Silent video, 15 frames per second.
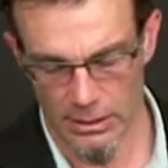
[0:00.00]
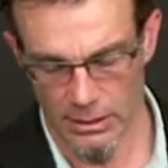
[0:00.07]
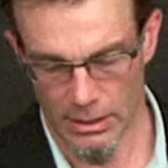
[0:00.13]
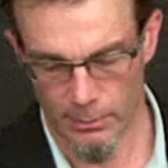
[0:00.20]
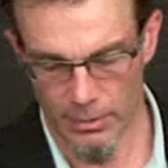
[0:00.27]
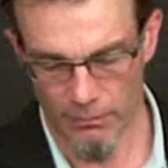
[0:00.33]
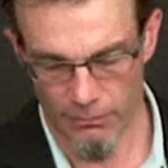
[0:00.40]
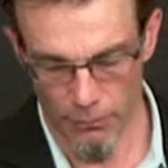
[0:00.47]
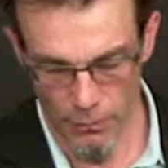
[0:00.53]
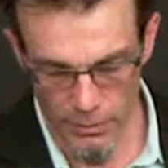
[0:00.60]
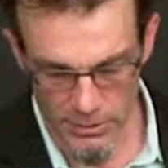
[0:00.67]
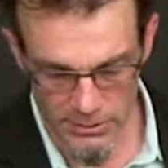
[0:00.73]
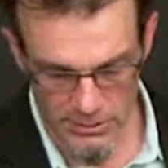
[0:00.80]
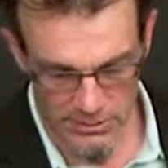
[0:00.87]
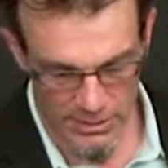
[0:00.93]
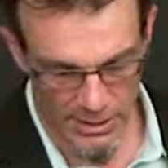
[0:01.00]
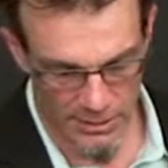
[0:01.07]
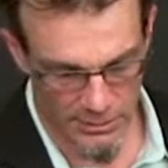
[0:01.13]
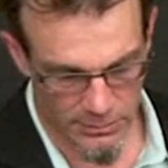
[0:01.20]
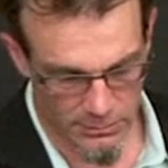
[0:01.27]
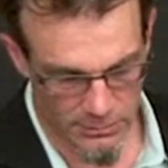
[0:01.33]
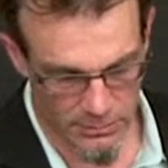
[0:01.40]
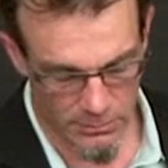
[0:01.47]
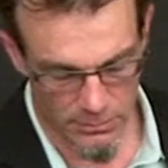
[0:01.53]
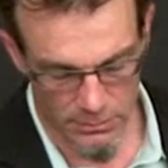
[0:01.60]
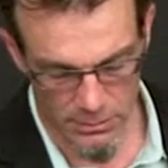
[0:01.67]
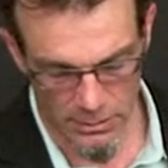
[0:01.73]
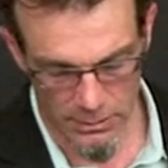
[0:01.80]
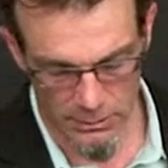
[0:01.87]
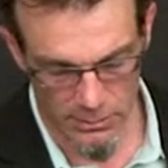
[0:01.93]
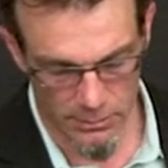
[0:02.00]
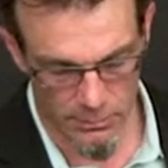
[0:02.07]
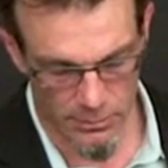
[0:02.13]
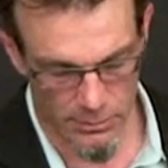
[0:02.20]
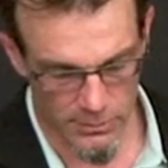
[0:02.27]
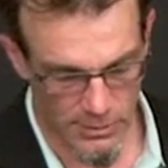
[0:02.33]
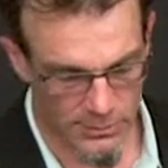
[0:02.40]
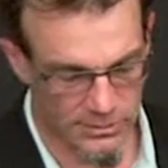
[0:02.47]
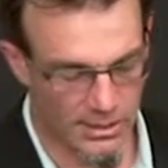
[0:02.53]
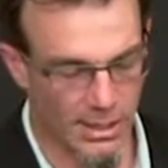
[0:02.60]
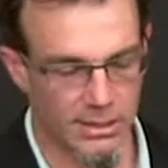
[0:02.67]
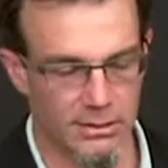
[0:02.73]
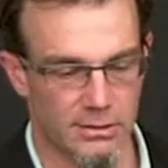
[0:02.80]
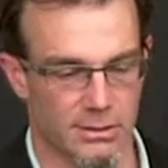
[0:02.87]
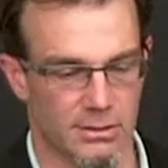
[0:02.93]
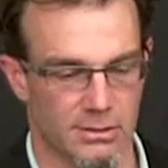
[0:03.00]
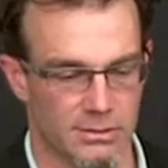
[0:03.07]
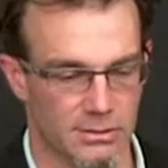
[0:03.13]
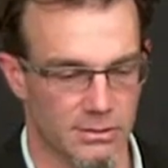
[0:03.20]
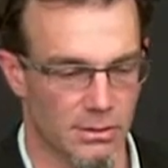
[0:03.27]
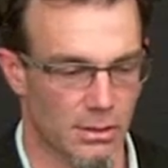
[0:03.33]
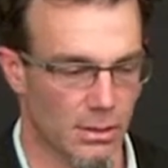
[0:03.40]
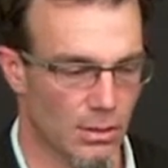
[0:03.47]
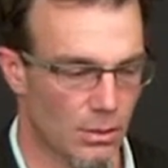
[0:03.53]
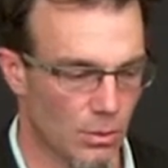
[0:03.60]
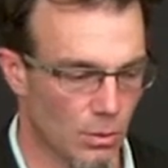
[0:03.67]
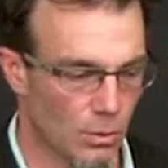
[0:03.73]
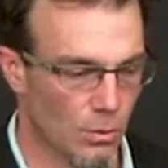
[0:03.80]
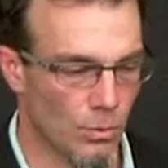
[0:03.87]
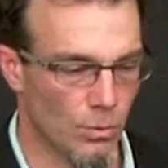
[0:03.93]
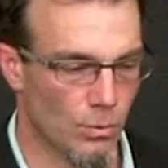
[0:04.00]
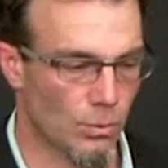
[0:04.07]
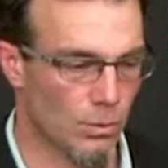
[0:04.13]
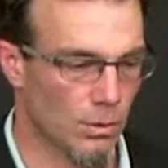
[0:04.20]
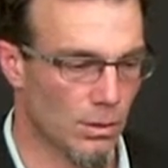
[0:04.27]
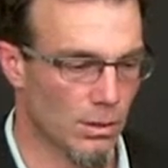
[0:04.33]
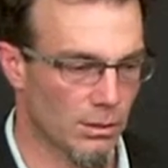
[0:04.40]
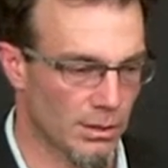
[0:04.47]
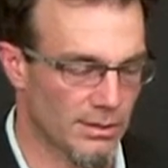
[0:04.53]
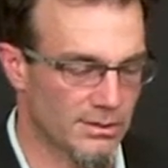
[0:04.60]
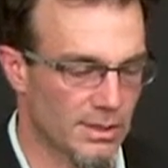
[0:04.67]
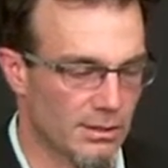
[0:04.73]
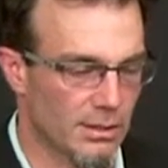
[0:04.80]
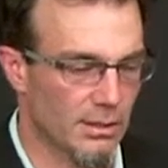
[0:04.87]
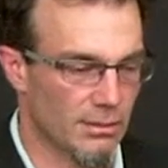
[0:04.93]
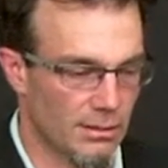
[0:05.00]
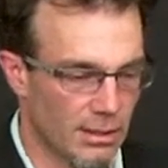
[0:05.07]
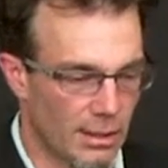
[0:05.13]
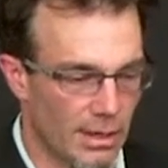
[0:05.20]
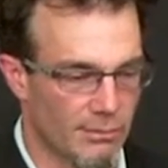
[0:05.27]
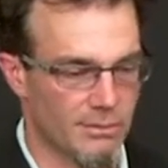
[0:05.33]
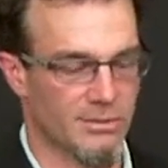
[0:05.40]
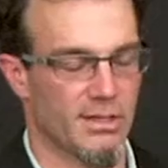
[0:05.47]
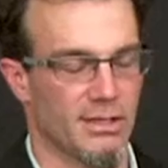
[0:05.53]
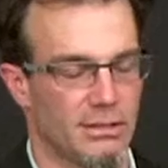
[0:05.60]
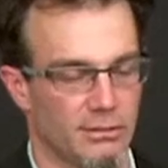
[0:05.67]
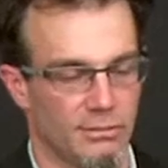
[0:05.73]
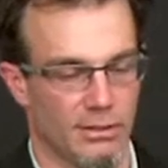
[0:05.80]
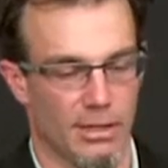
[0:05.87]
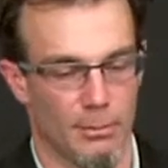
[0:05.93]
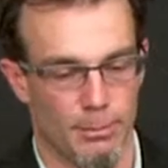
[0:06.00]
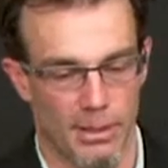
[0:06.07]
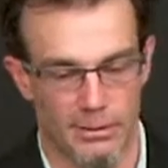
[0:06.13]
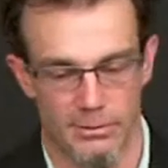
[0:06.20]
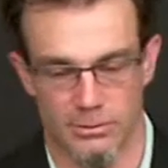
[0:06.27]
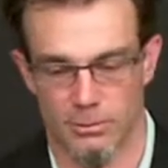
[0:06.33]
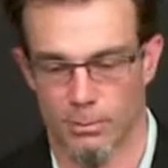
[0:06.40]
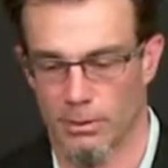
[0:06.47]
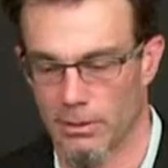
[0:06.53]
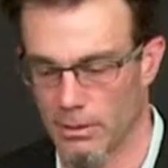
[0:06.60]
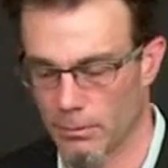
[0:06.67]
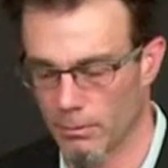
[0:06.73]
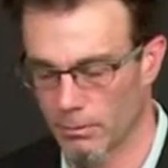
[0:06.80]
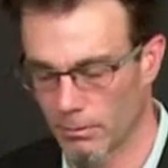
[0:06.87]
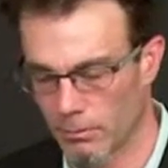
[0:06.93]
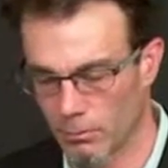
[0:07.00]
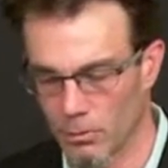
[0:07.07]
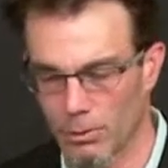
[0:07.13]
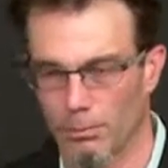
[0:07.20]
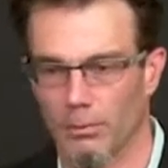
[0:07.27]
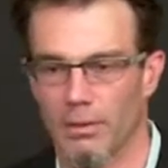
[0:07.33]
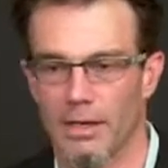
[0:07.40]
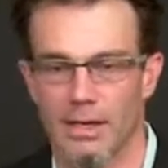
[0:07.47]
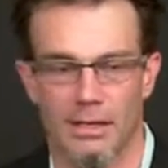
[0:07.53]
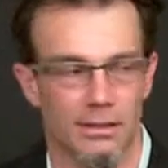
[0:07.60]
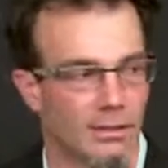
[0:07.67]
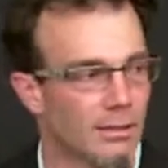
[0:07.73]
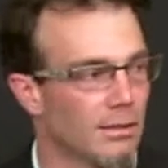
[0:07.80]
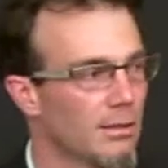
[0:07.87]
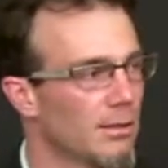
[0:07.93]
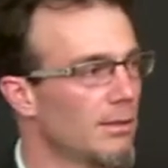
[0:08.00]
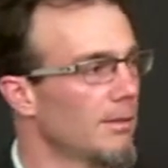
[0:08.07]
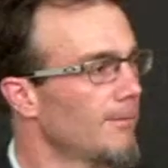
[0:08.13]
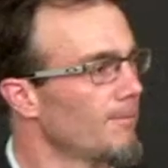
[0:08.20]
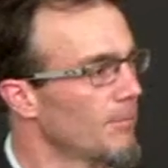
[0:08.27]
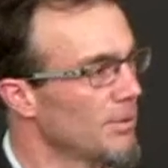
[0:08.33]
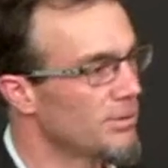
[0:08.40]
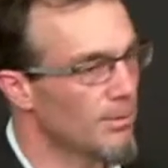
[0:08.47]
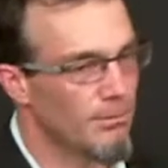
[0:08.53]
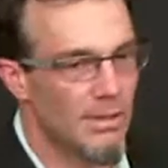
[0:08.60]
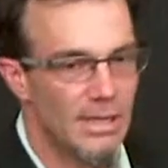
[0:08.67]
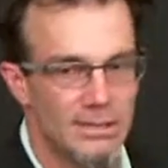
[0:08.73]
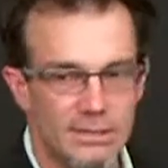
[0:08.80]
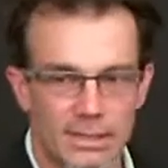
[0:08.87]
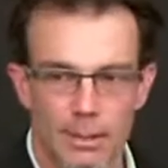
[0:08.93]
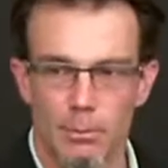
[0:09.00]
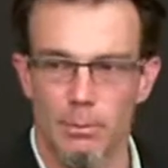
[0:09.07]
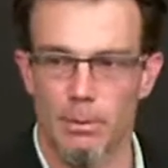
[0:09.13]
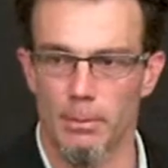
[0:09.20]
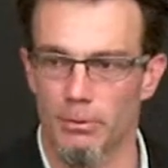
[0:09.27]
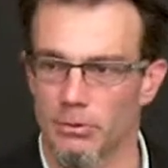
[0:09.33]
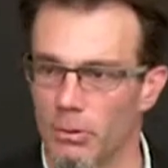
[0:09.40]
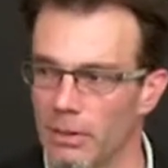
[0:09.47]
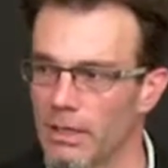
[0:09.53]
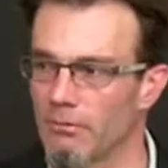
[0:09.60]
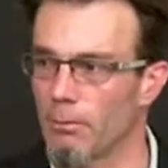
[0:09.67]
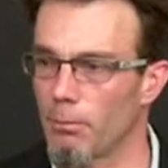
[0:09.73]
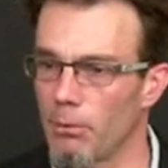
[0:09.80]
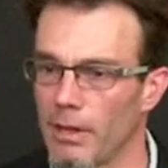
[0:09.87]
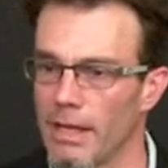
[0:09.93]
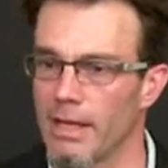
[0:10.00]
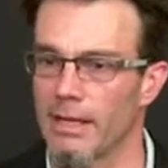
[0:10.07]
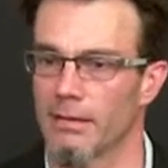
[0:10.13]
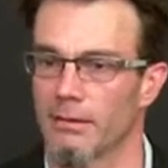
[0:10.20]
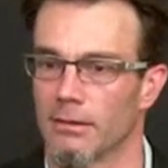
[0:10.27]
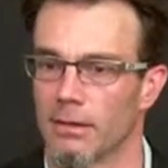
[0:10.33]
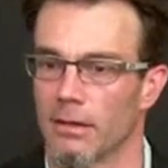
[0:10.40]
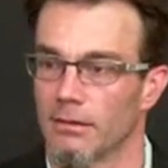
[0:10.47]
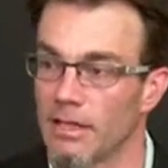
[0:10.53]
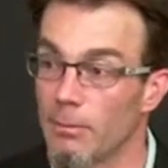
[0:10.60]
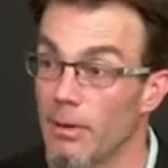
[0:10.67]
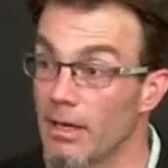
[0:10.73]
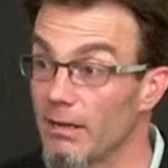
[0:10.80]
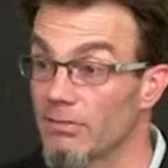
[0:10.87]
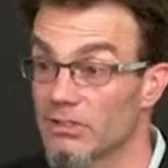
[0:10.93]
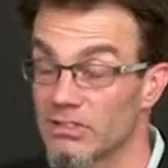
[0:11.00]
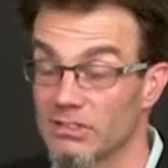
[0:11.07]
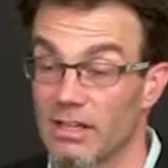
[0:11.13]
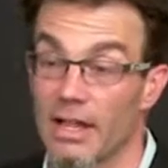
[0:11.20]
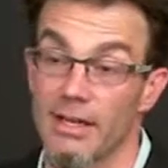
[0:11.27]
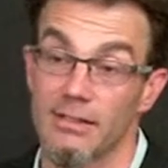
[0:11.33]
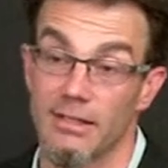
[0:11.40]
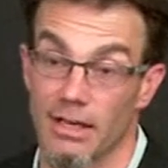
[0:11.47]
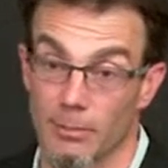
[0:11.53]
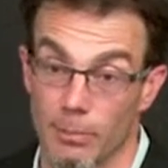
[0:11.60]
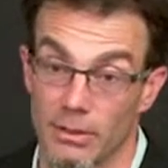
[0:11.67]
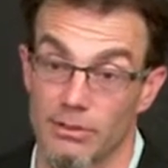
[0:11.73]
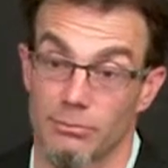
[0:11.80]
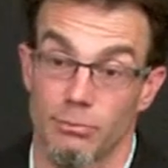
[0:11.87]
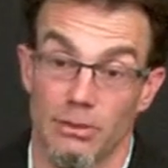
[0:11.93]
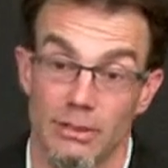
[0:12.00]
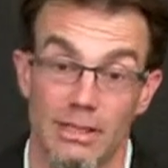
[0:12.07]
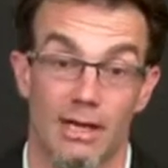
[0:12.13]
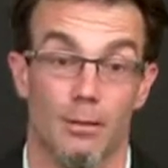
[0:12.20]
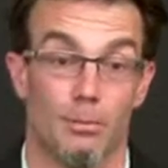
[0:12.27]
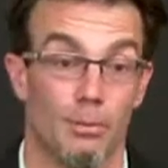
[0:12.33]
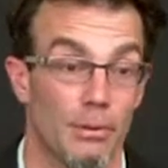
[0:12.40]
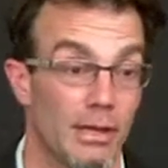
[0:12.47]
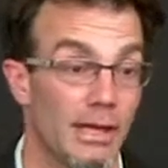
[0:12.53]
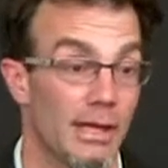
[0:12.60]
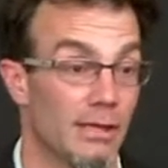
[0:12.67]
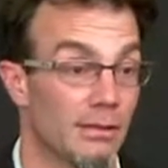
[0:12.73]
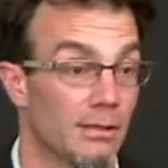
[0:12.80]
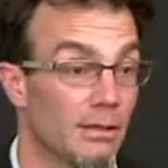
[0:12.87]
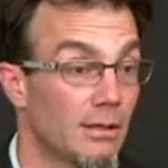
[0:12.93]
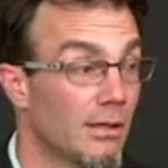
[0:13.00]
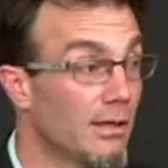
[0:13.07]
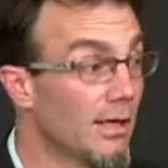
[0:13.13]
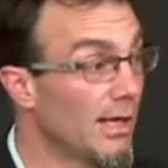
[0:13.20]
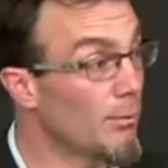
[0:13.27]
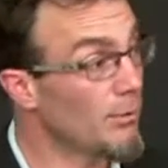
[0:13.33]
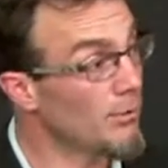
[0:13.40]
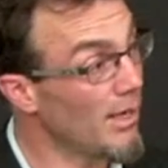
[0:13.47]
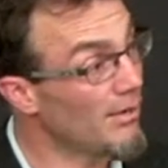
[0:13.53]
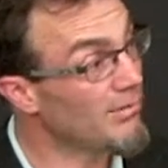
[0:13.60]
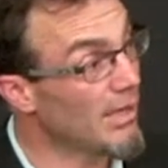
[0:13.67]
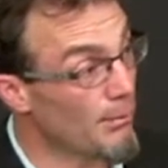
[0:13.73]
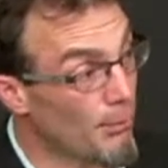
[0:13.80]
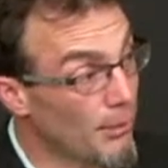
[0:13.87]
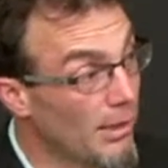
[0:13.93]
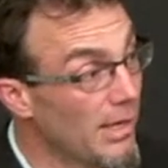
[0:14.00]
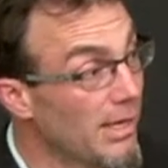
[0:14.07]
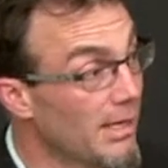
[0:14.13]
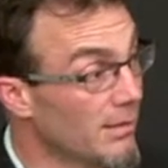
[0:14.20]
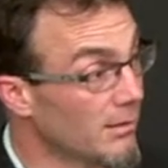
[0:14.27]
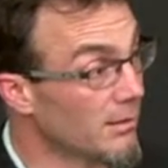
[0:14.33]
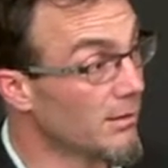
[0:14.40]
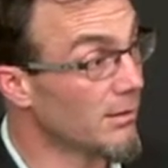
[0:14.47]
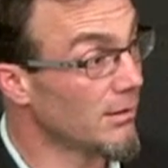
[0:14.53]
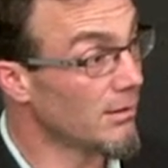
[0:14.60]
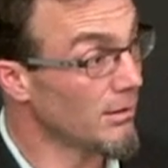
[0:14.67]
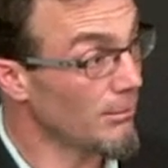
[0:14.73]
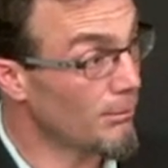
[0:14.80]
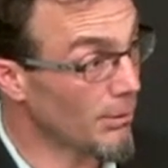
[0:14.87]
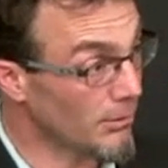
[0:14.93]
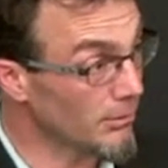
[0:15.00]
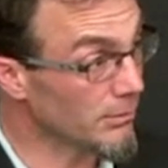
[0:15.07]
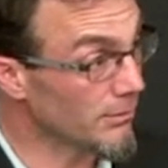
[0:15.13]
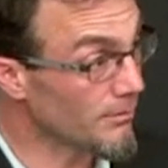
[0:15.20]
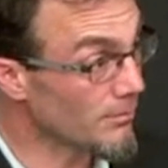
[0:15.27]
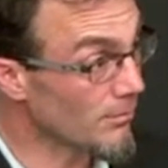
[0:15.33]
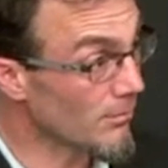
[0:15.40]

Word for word: and my focus is on uh, is on scientists who, like I said, they, they have a scientific hypothesis but not a real plan. It's amazing how many people don't have a plan. They might have a slide deck, but it's really not a plan. And when you have that plan built,